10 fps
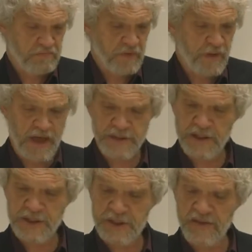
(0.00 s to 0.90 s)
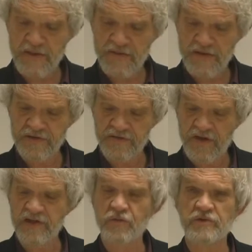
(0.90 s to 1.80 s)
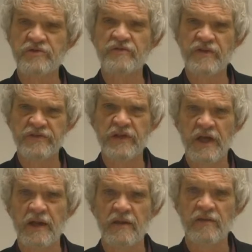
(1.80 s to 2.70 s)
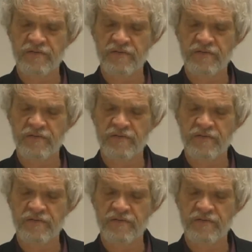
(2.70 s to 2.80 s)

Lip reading: the passage said that his fans were sophisticated.